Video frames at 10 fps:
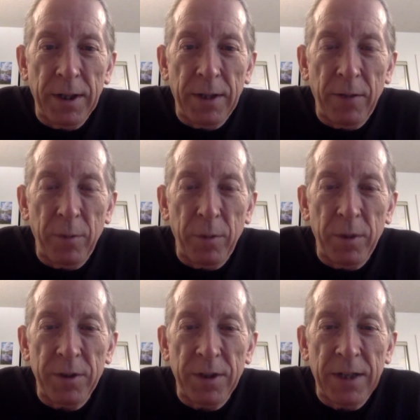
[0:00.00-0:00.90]
and
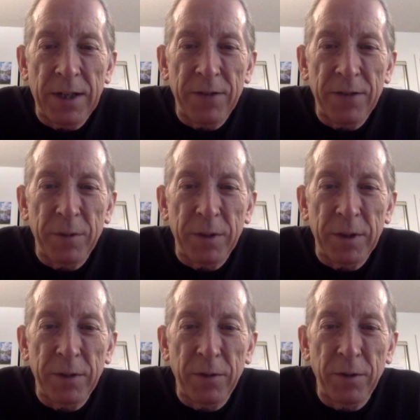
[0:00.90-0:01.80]
everybody's going to have something
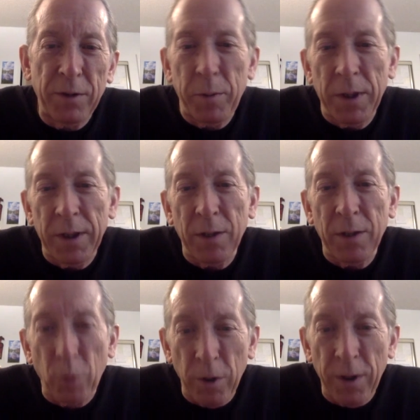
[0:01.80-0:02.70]
different depending on
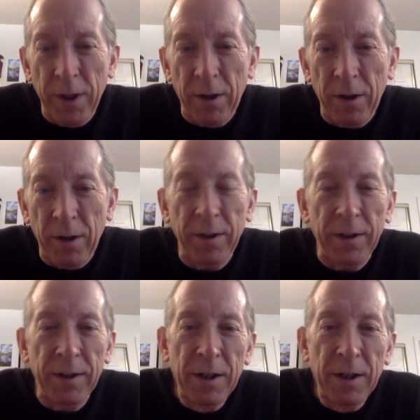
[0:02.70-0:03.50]
where they are and